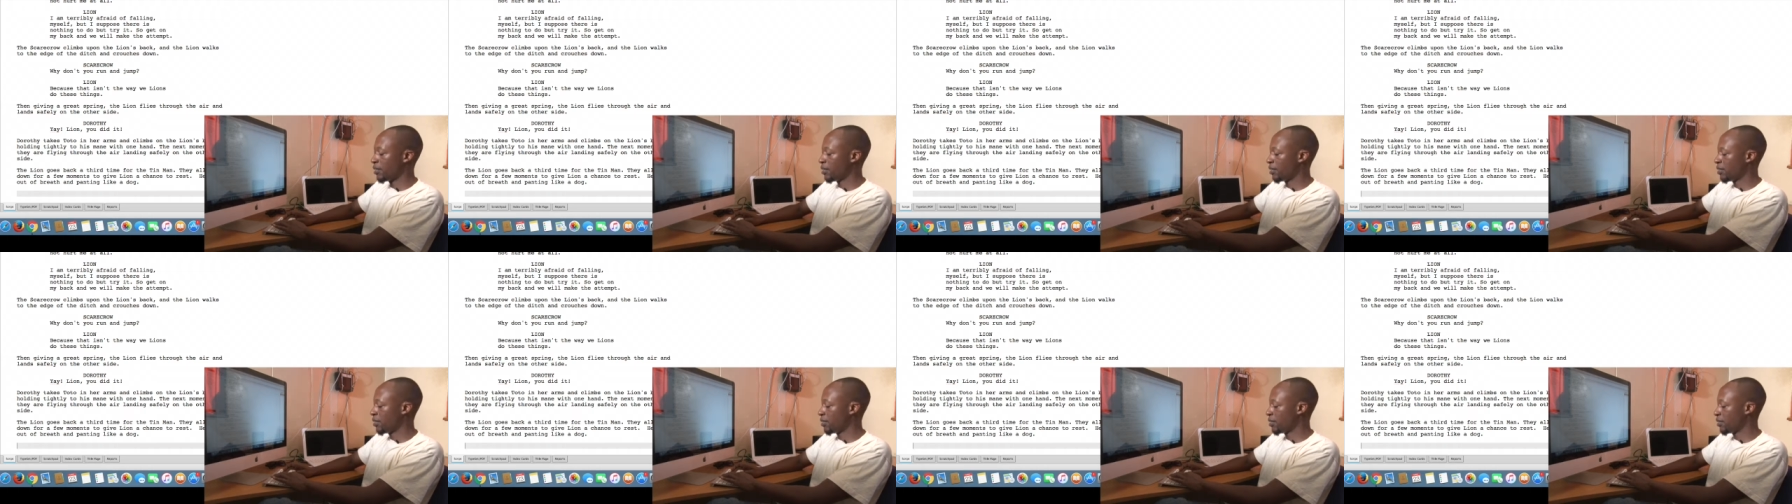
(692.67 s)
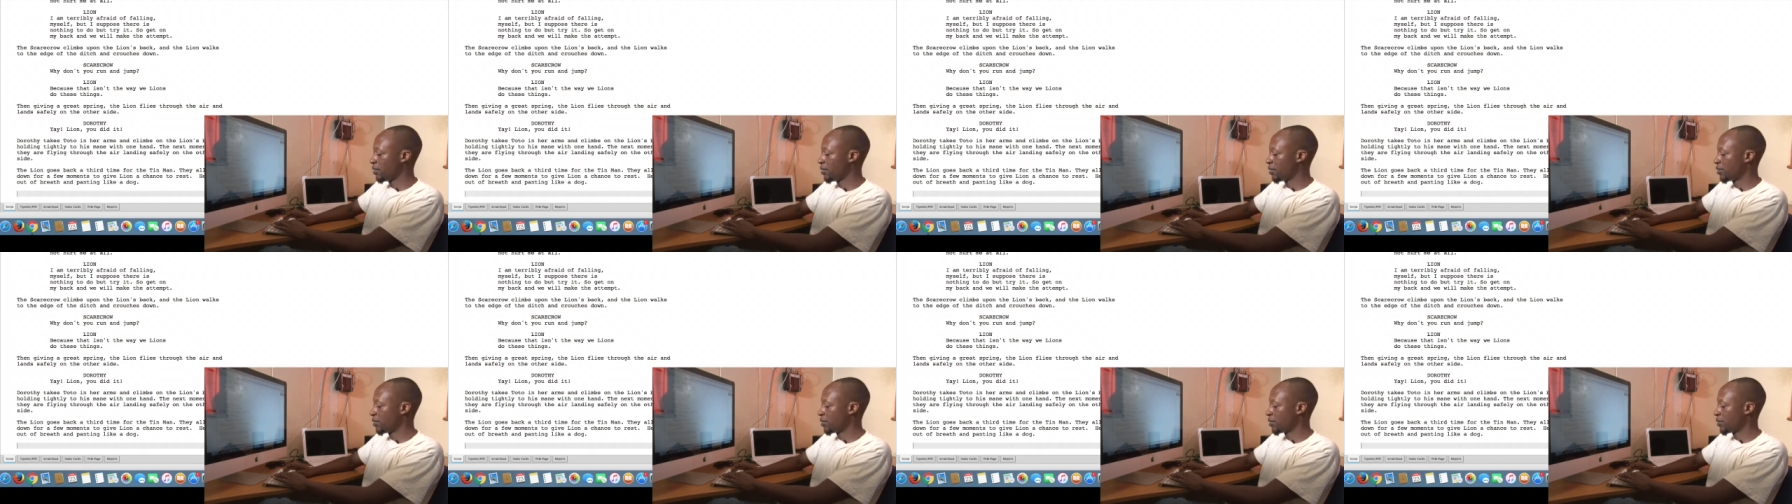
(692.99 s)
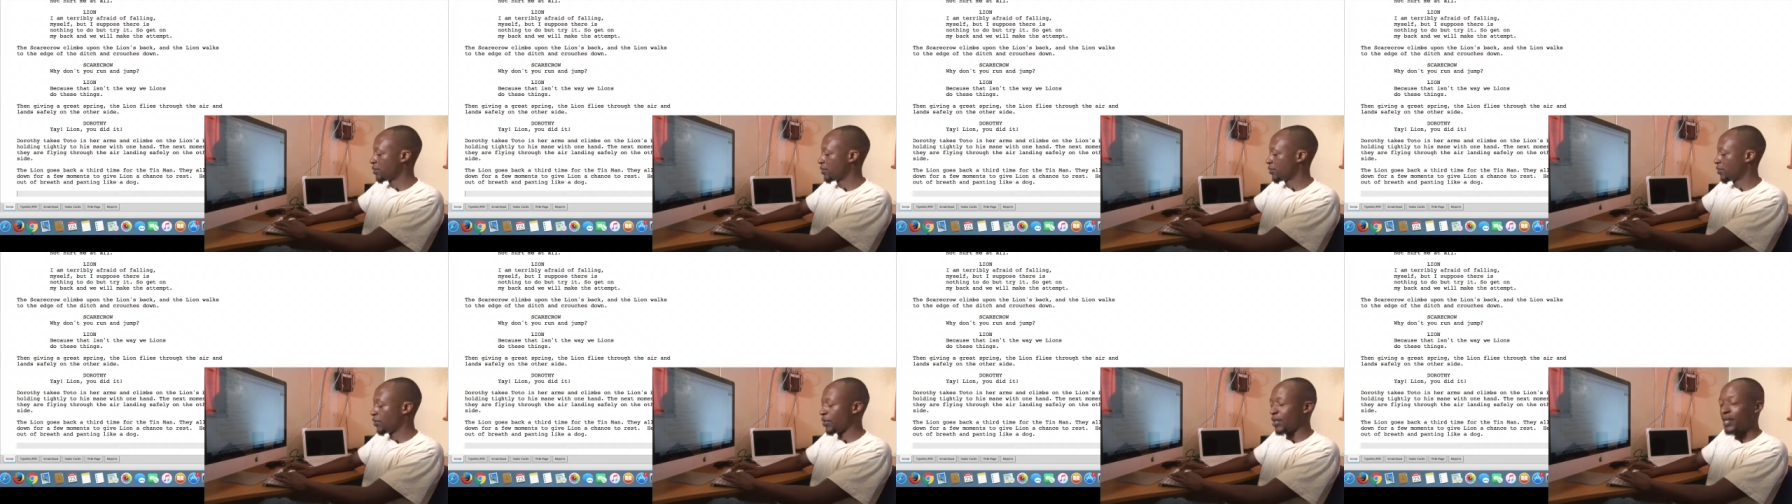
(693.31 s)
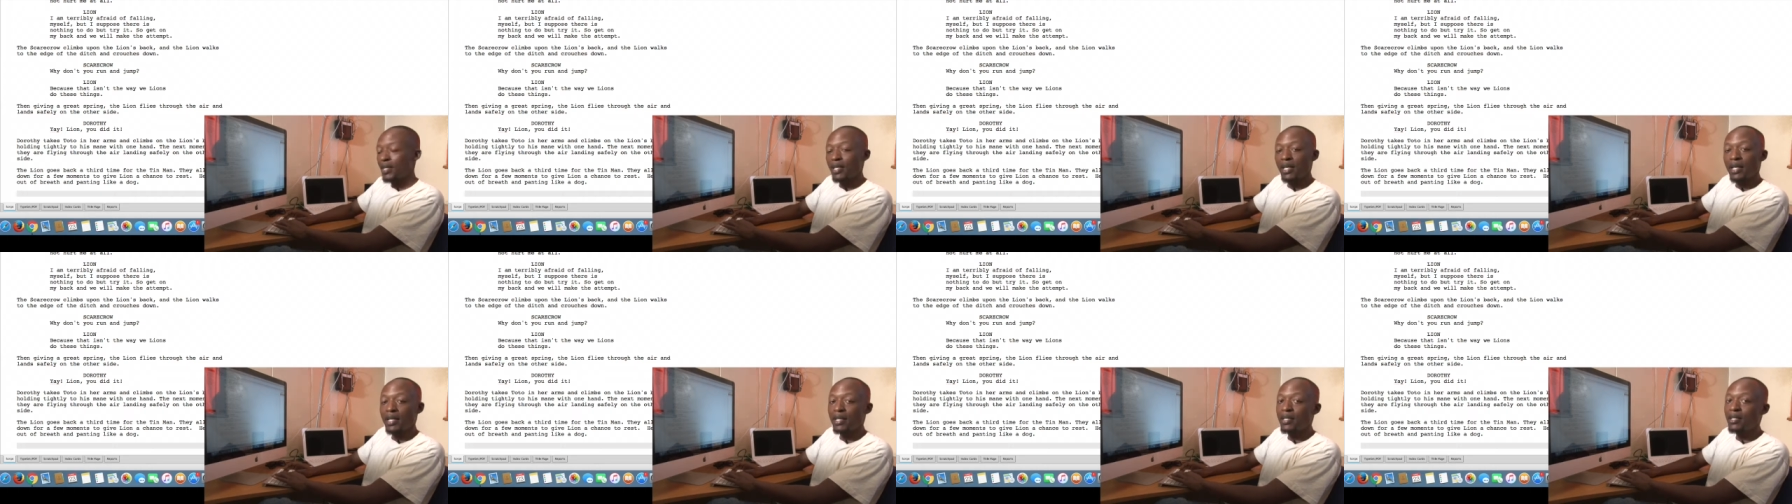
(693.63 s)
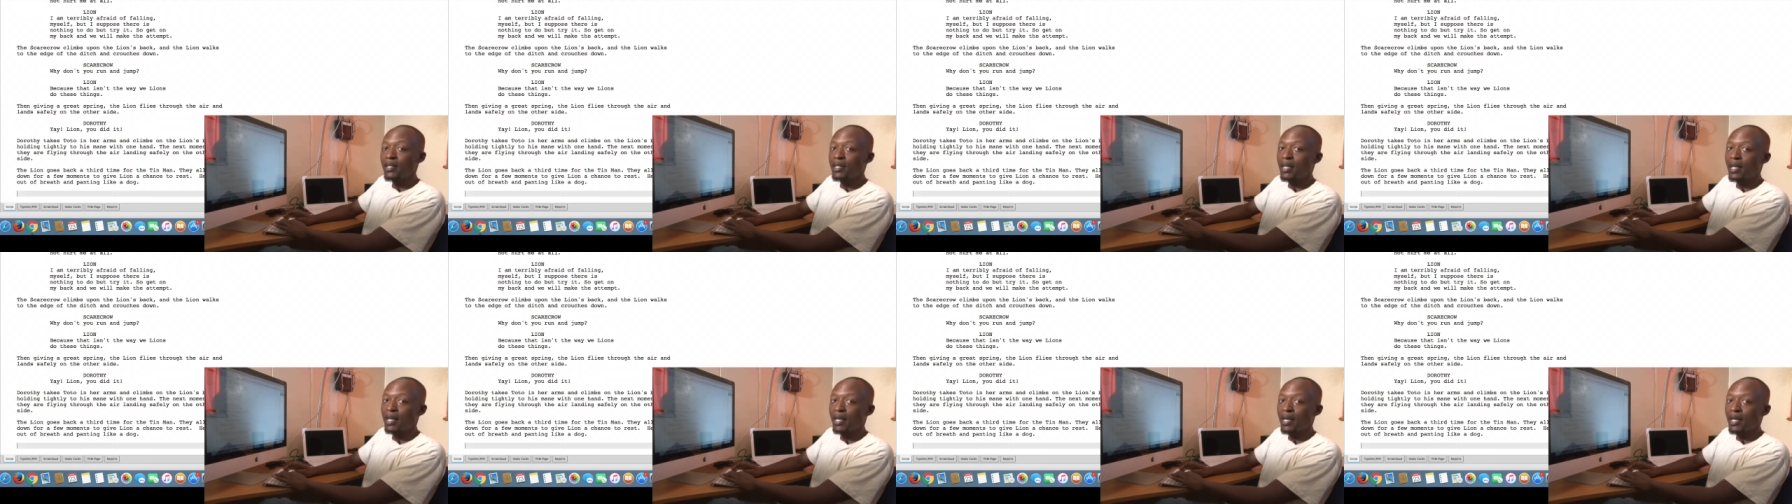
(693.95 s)
is you're either in
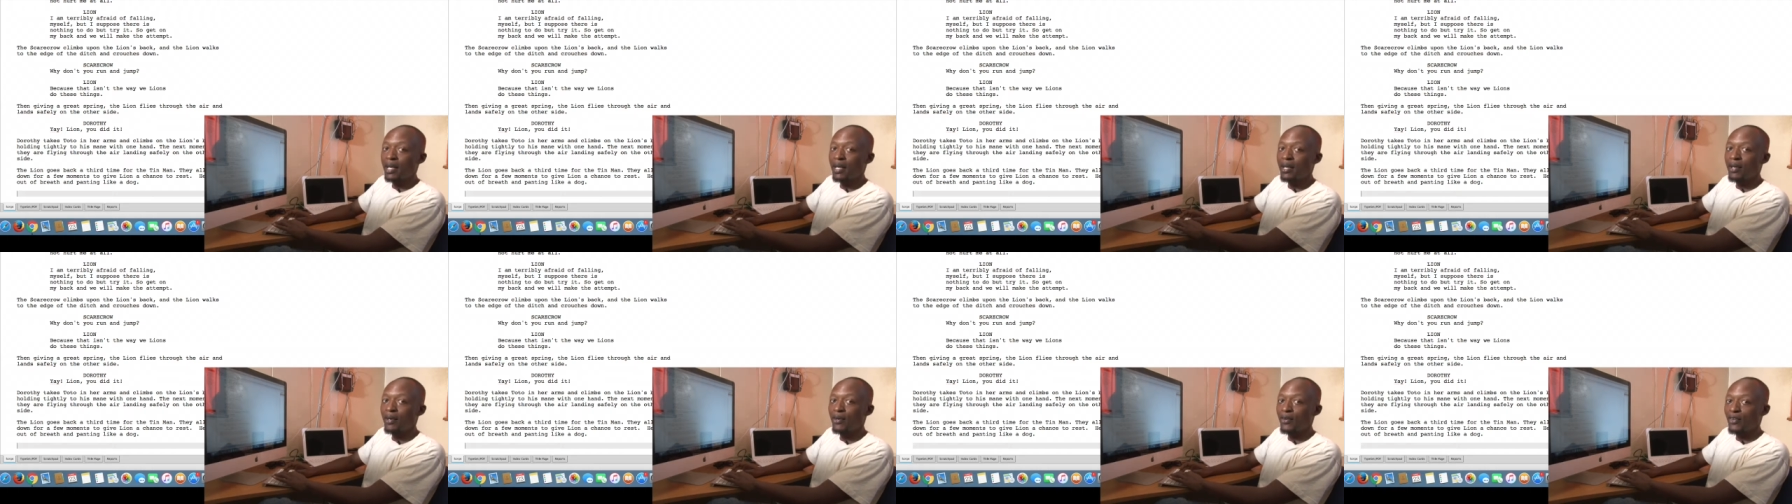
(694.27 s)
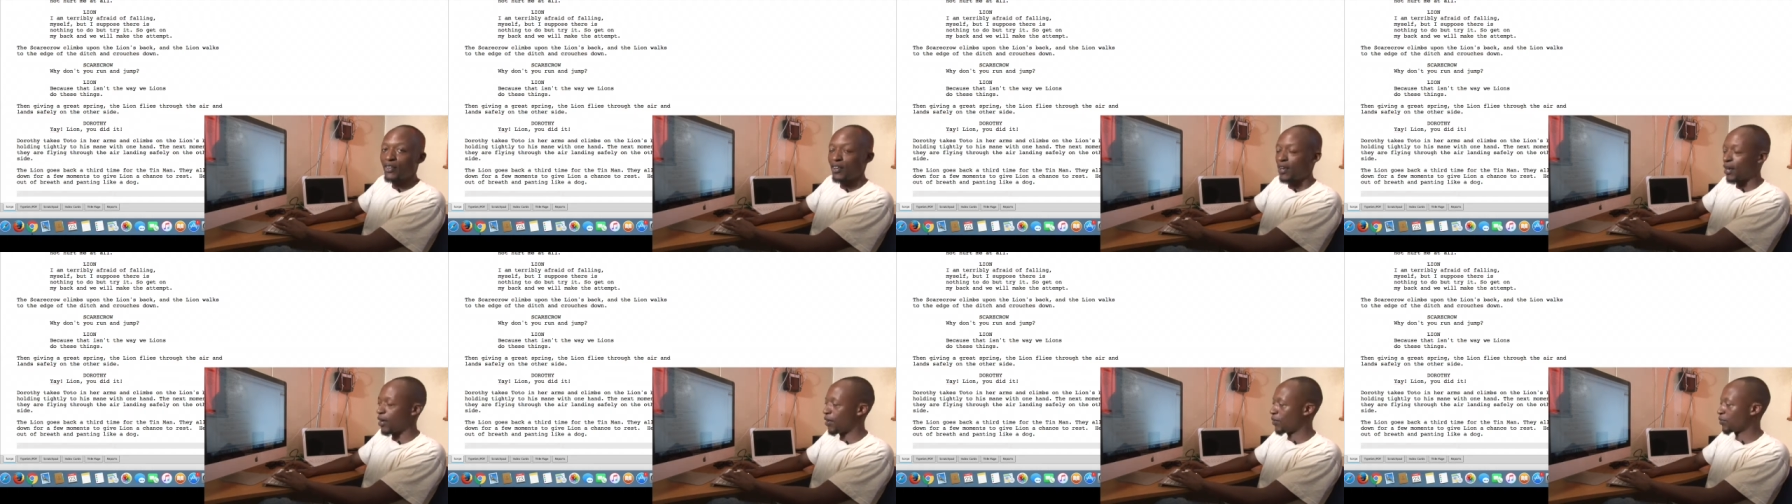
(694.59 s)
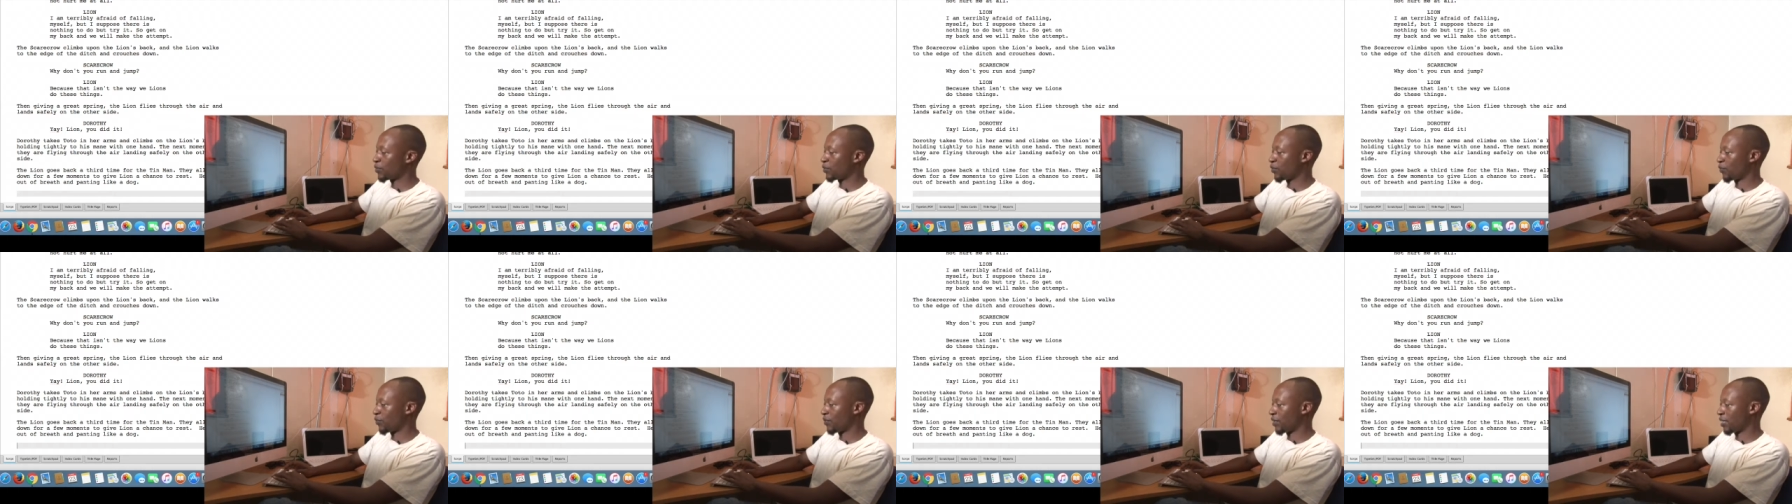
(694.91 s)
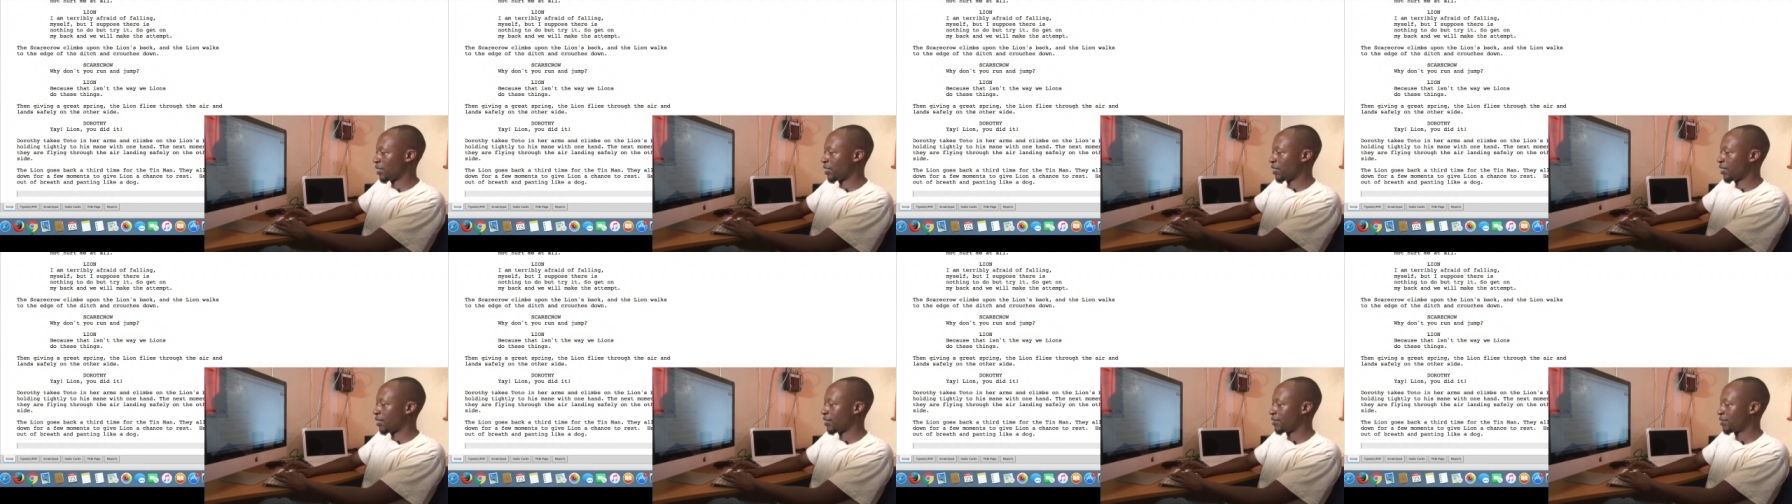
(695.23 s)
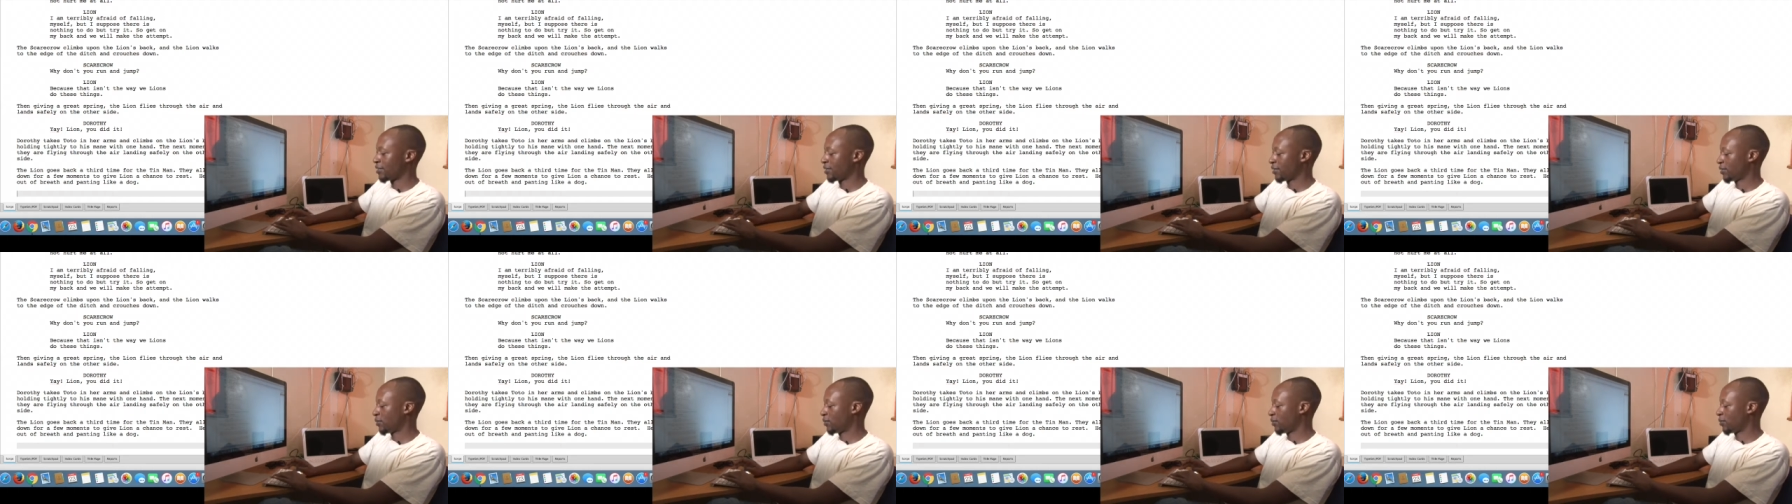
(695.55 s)
the car or out of the car.
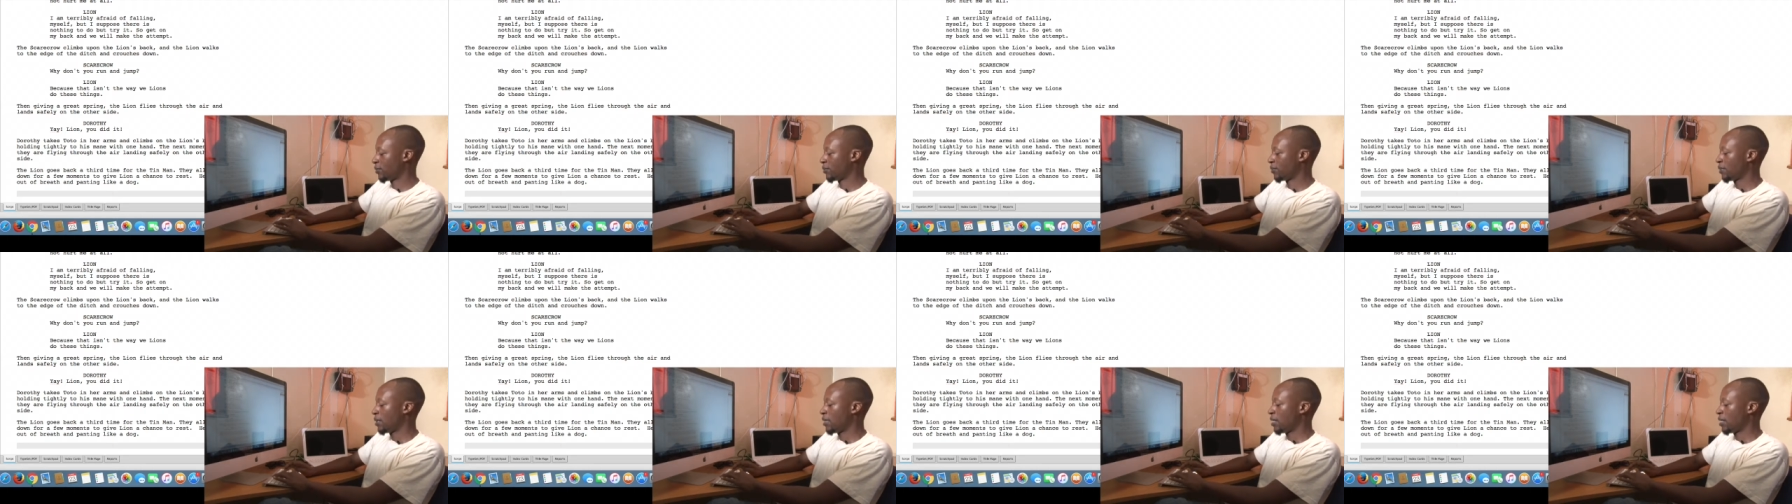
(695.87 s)
So